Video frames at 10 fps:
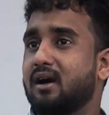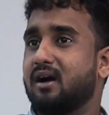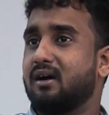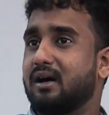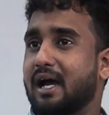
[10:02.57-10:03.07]

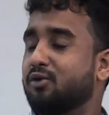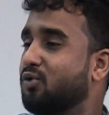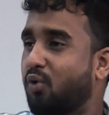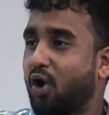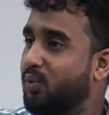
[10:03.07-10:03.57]
I don't know
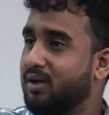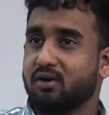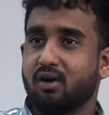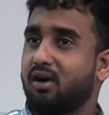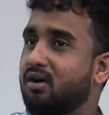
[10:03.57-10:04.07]
what went
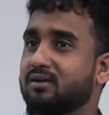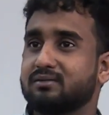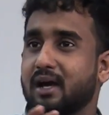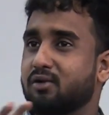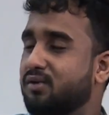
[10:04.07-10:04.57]
wrong.
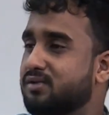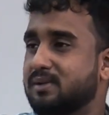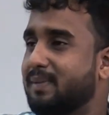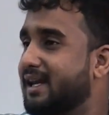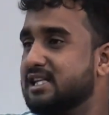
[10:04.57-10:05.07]
I don't know if it's the
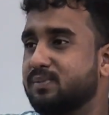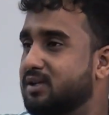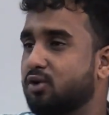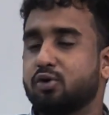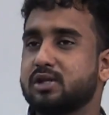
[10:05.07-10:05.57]
management,
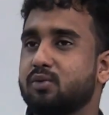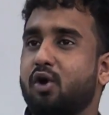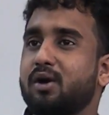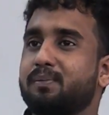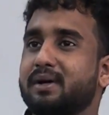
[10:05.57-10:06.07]
the coaching,
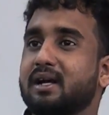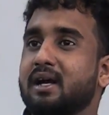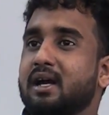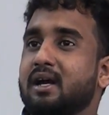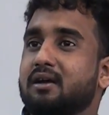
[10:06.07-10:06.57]
what, but
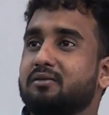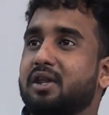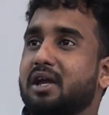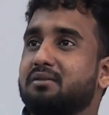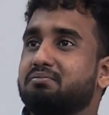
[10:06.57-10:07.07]

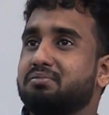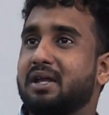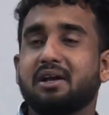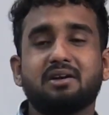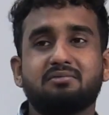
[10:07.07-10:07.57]
they
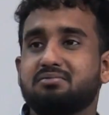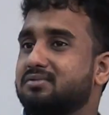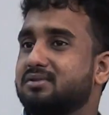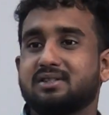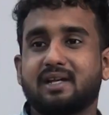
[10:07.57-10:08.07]
didn't
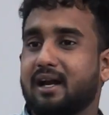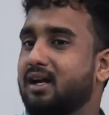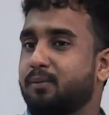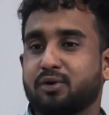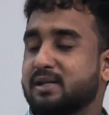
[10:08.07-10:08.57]
stand
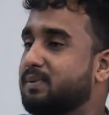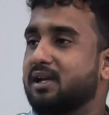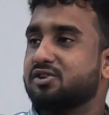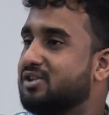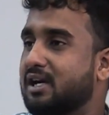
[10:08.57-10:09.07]
up to the
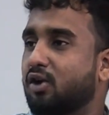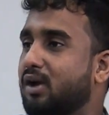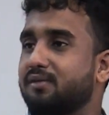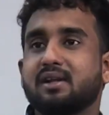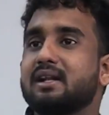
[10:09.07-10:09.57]
expectations at all,
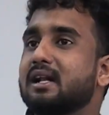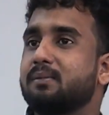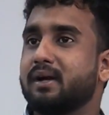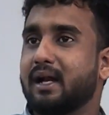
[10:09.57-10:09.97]
even a little bit.